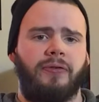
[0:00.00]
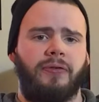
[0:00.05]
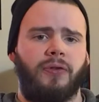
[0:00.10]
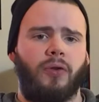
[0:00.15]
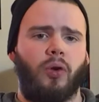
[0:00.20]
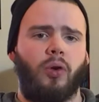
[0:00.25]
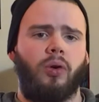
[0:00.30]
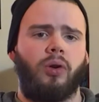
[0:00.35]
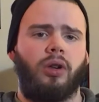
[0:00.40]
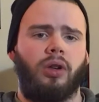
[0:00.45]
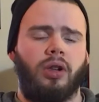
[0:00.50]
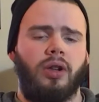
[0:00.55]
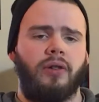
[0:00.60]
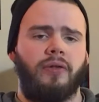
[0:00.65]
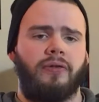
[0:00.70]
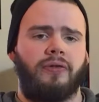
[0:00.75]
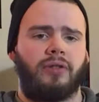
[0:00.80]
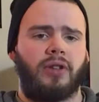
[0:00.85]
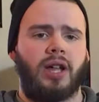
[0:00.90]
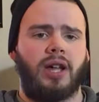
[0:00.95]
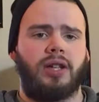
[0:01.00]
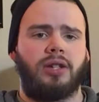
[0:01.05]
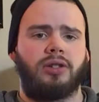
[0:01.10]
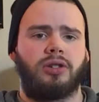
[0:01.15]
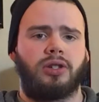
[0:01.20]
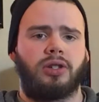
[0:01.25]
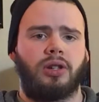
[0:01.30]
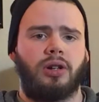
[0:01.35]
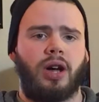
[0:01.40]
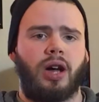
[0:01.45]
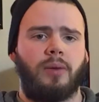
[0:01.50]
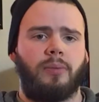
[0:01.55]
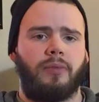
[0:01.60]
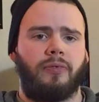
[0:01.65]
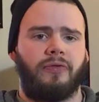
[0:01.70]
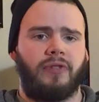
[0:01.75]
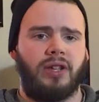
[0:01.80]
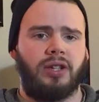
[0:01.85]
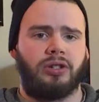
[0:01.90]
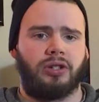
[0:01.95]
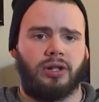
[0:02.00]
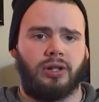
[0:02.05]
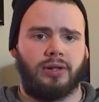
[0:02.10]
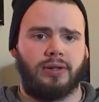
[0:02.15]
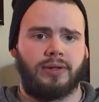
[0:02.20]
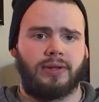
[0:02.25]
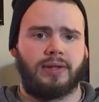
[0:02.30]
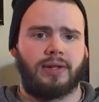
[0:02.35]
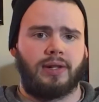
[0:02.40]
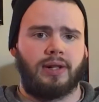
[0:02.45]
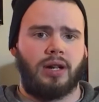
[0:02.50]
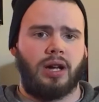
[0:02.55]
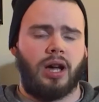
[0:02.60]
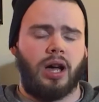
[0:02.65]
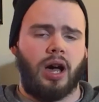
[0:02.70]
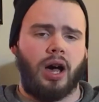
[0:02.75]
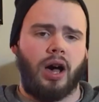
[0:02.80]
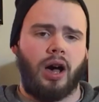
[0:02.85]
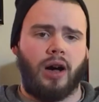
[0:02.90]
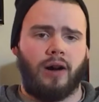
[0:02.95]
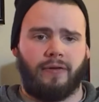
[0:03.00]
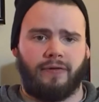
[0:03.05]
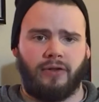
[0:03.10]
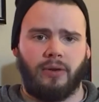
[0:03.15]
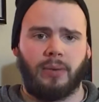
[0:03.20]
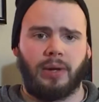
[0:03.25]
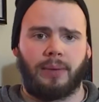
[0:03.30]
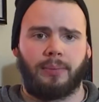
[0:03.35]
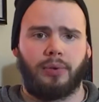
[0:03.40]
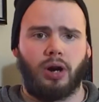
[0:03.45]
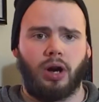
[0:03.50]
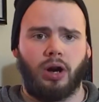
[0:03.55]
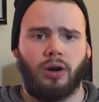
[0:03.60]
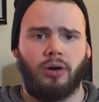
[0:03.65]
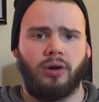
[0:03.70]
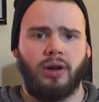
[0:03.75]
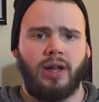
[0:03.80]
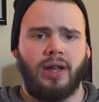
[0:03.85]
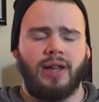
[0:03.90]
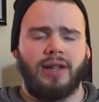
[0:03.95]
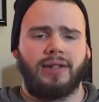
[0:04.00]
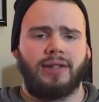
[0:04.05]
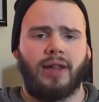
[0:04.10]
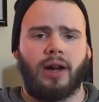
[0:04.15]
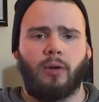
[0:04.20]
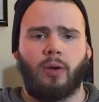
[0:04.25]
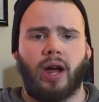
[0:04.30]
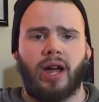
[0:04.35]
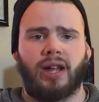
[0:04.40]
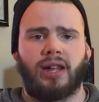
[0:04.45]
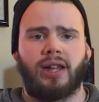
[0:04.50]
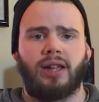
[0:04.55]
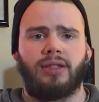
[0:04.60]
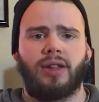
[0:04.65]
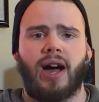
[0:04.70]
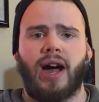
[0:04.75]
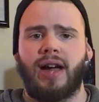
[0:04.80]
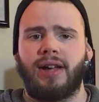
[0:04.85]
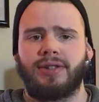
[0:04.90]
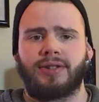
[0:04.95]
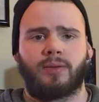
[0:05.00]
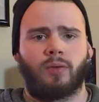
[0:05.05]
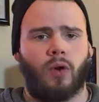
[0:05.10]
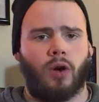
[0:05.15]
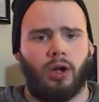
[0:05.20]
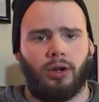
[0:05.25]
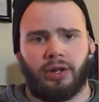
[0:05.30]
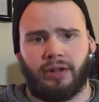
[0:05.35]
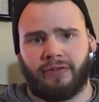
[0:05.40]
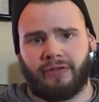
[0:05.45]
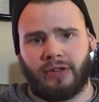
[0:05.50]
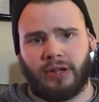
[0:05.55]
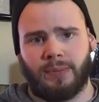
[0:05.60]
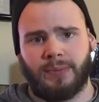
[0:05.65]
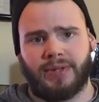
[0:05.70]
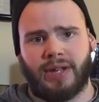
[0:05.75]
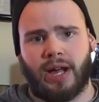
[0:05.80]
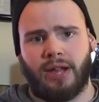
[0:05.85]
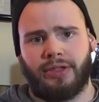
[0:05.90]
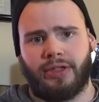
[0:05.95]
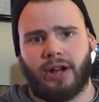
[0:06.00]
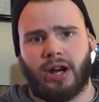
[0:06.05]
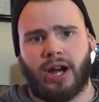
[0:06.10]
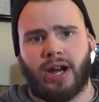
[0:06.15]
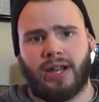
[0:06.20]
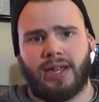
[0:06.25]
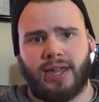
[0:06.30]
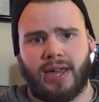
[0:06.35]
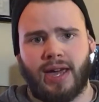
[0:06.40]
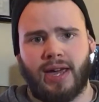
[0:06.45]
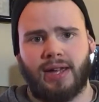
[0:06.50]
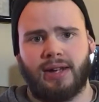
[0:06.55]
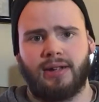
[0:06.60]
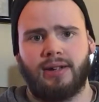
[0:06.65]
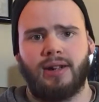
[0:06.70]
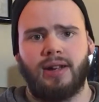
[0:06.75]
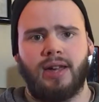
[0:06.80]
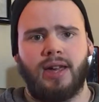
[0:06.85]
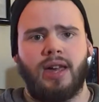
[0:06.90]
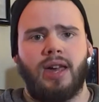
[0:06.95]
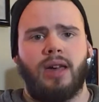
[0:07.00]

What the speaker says: full-fledged features of FiLMiC Pro, so that way I can get the highest quality films out there I can,